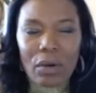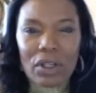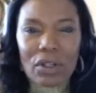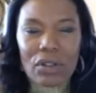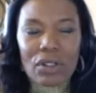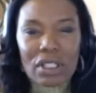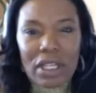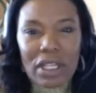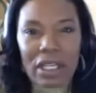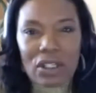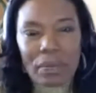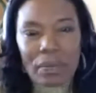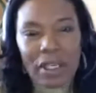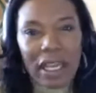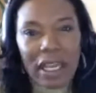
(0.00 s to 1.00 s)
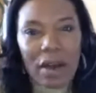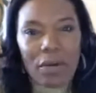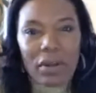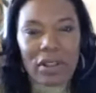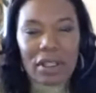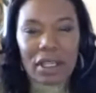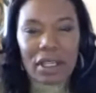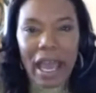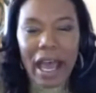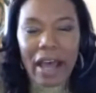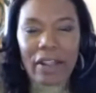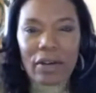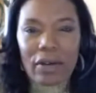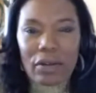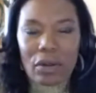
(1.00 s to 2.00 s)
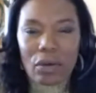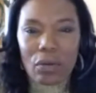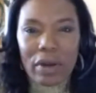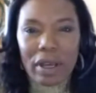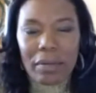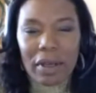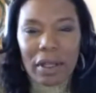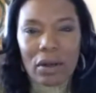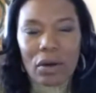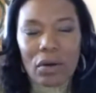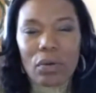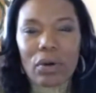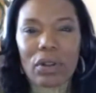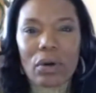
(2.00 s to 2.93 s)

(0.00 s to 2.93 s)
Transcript: you said you began with Gather the Women, who were the